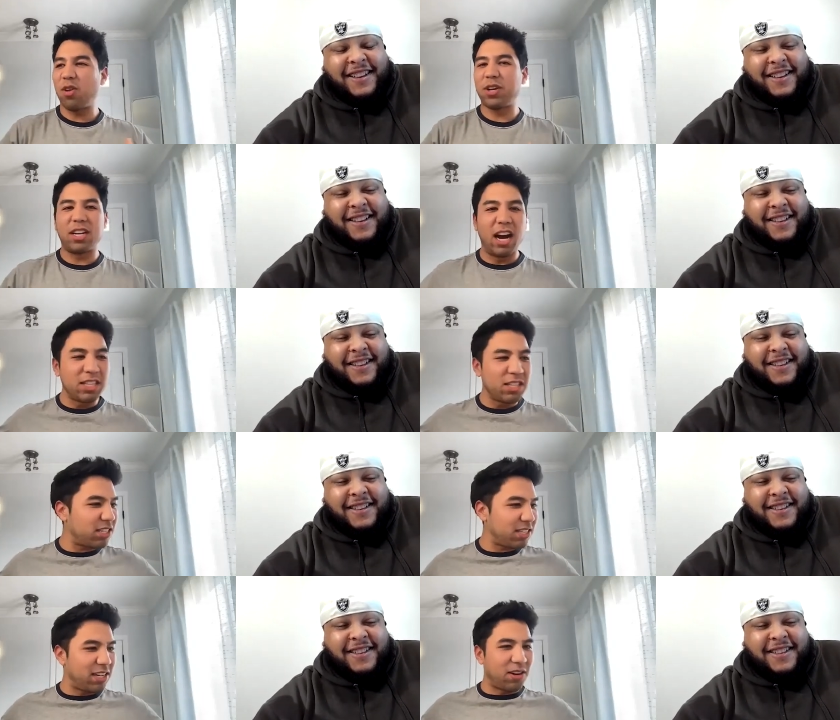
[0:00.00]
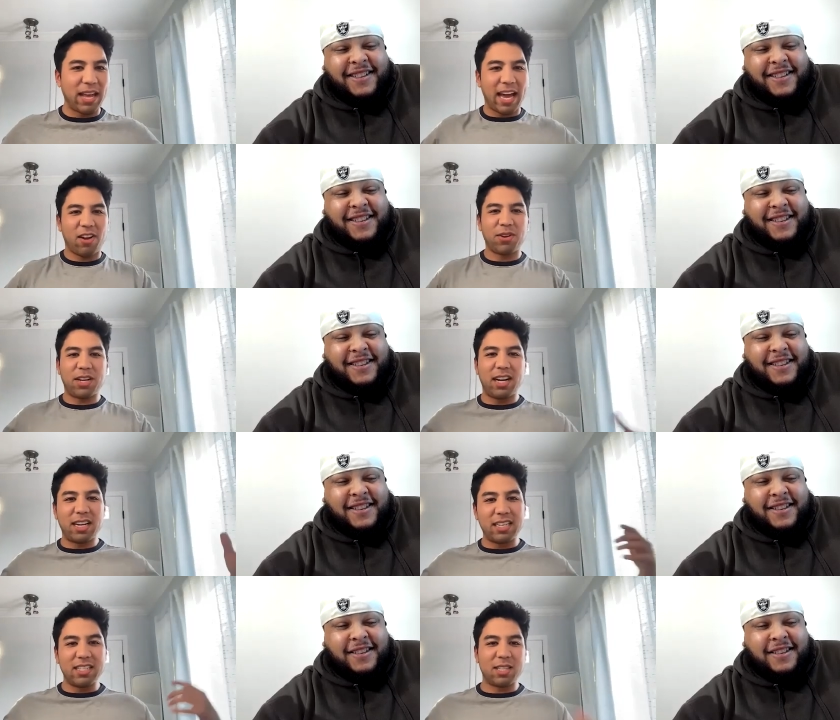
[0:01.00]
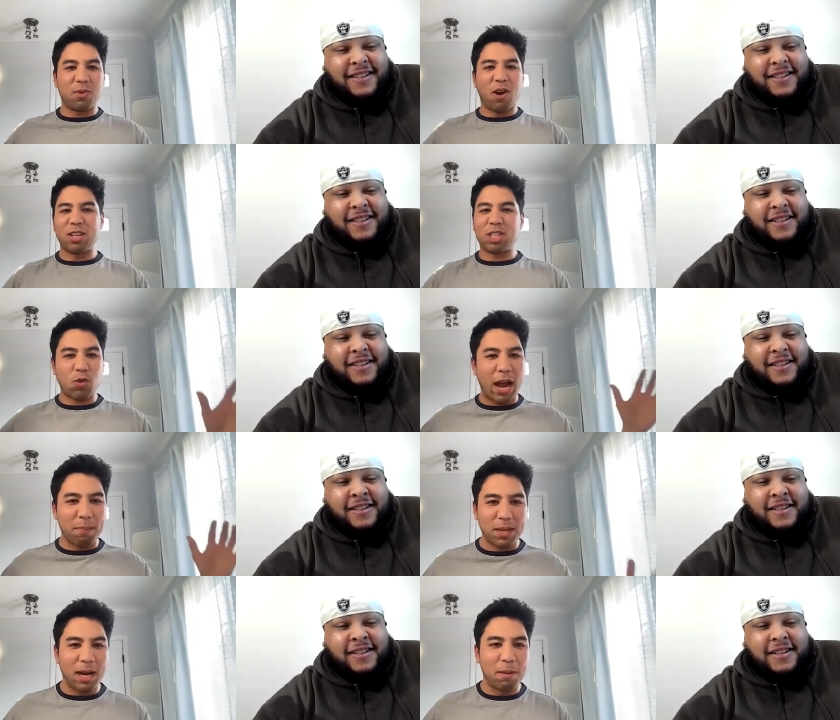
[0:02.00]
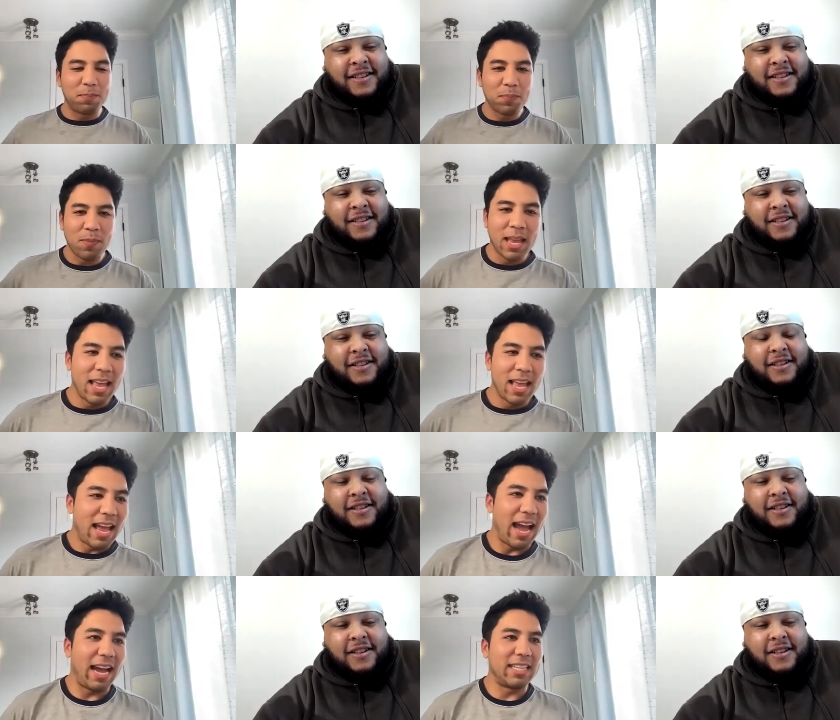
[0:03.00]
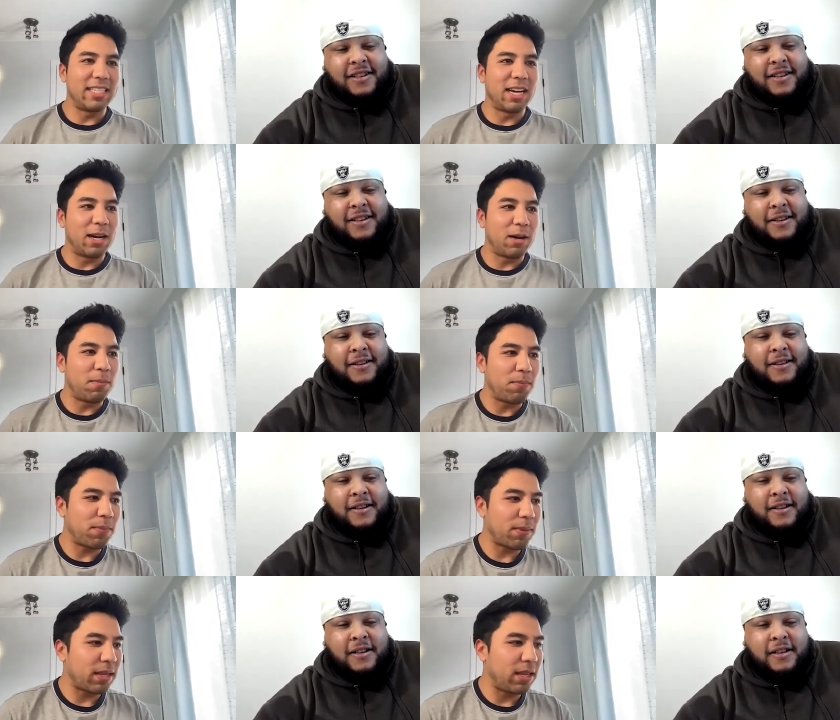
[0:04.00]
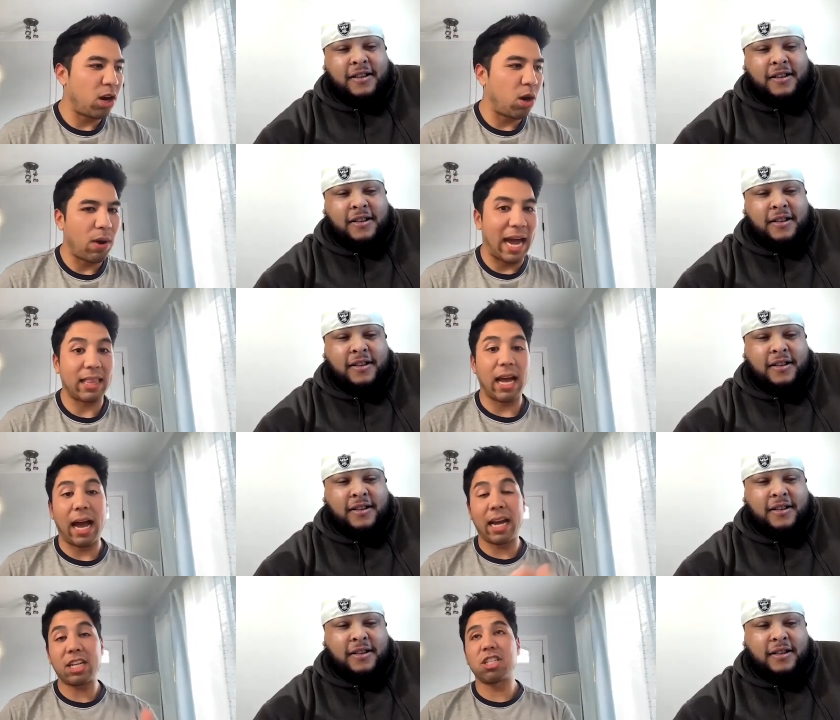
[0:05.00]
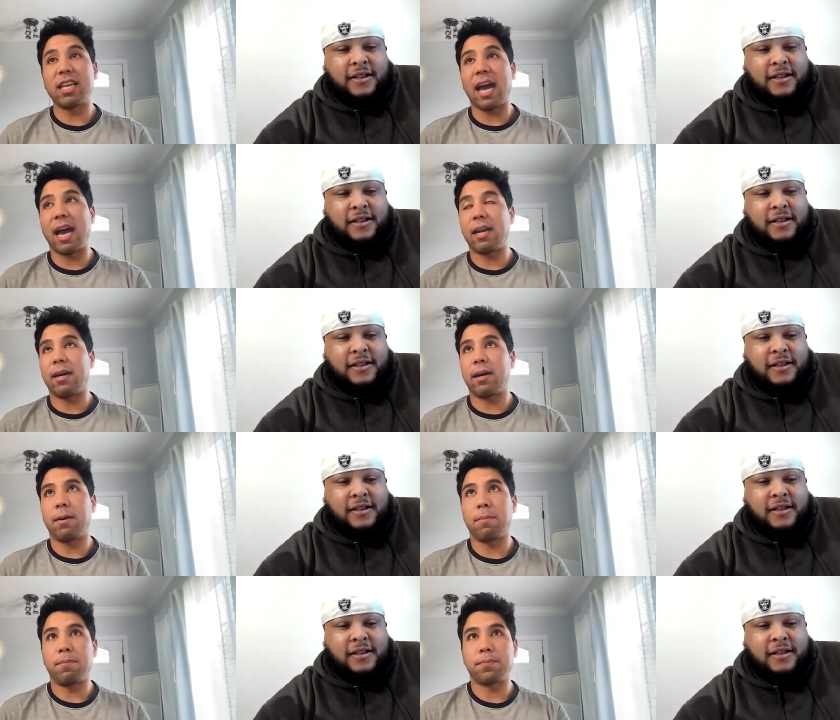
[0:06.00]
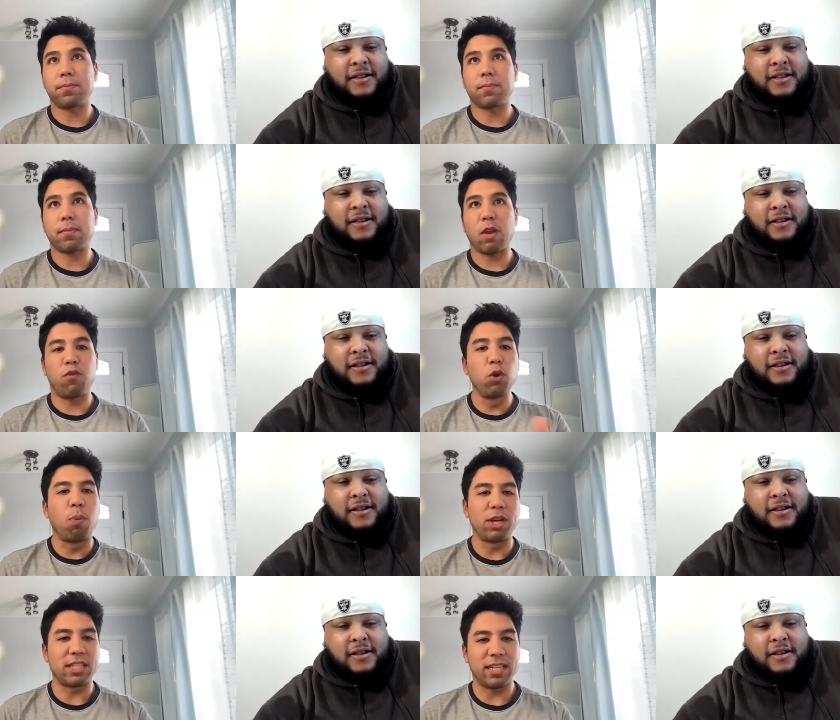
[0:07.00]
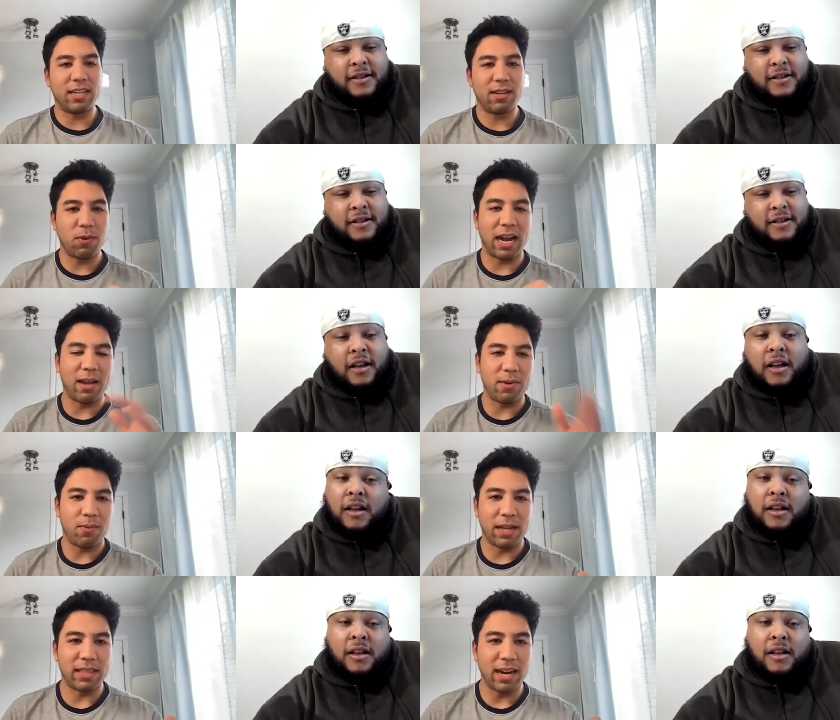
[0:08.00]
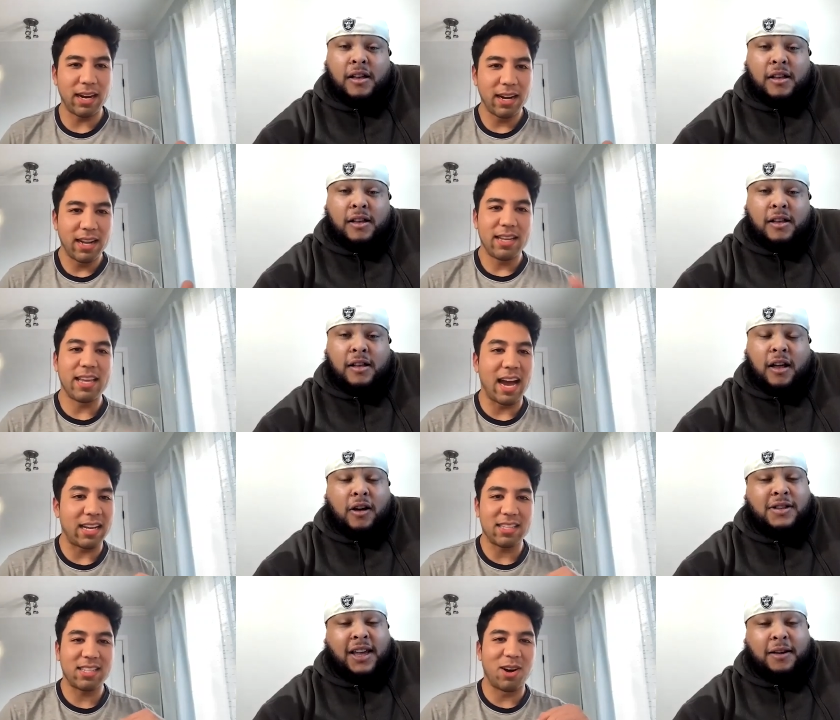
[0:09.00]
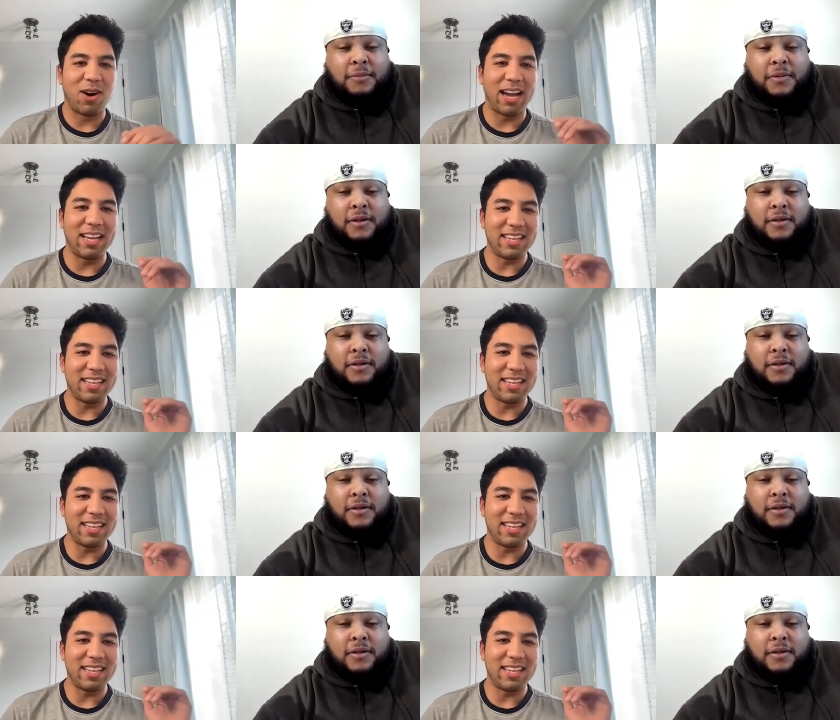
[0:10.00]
Speaker 1: their guns. You know, they had all their guns. They were all strapped up, and um, you know, I, I actually had um, food poisoning when I went there. Yeah. So I